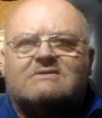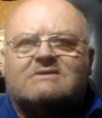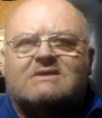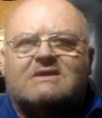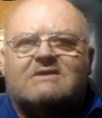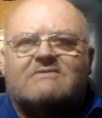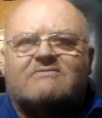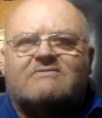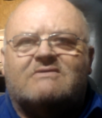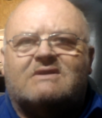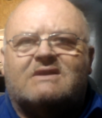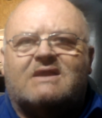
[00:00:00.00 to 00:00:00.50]

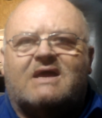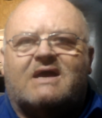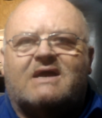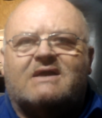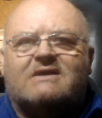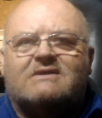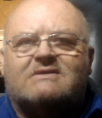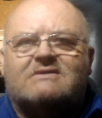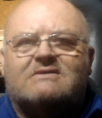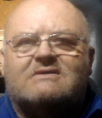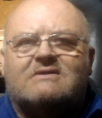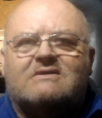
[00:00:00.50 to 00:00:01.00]
if you
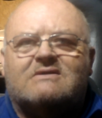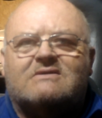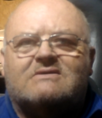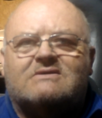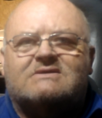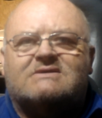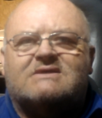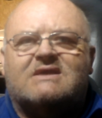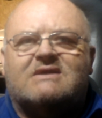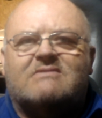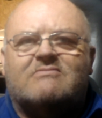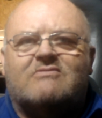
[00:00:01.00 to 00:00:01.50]
like
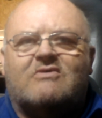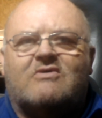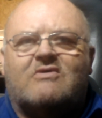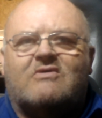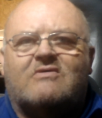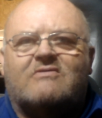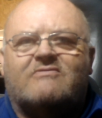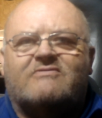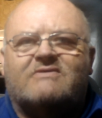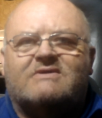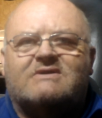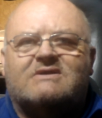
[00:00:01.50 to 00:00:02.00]
to see
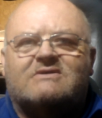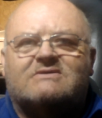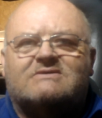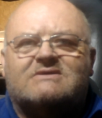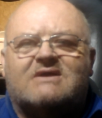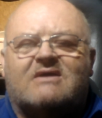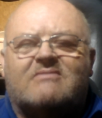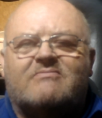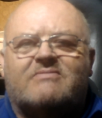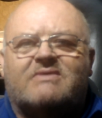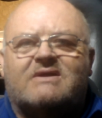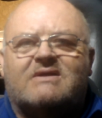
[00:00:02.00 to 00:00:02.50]
more
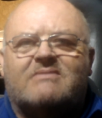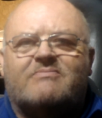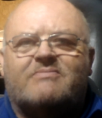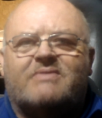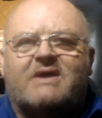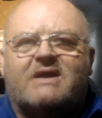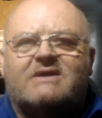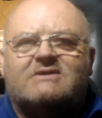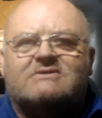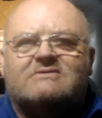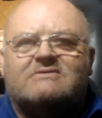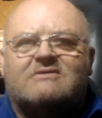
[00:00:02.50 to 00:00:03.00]
videos and be a
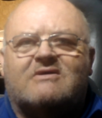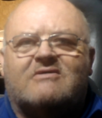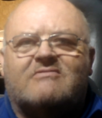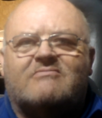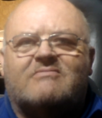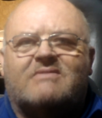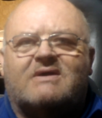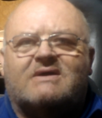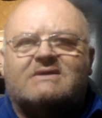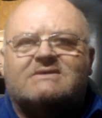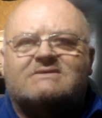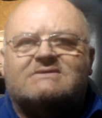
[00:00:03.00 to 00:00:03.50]
patron
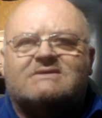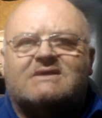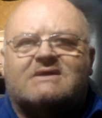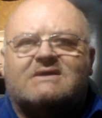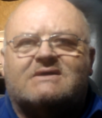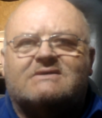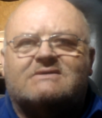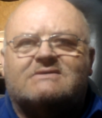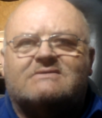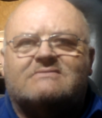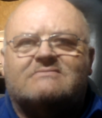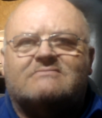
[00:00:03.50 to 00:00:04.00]
of my
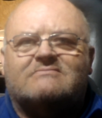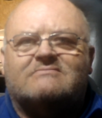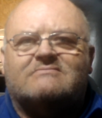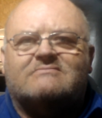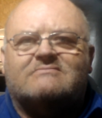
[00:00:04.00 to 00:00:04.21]
site.